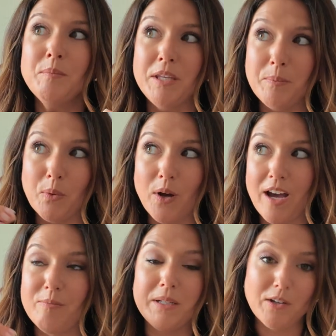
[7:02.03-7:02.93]
People
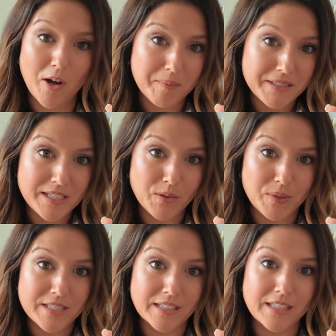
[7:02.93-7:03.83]
have been commenting
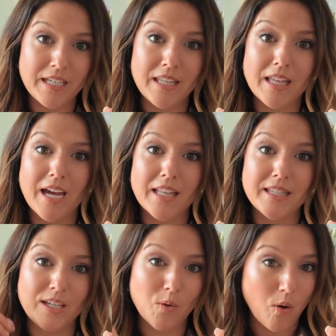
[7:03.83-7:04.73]
recently that
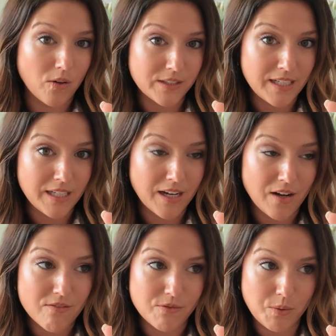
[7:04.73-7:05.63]
the quality
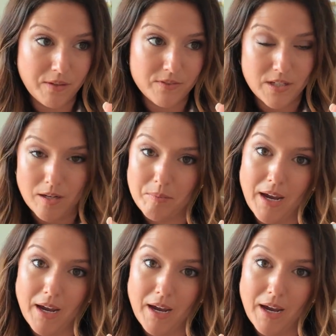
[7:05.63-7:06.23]
of Louis Vuitton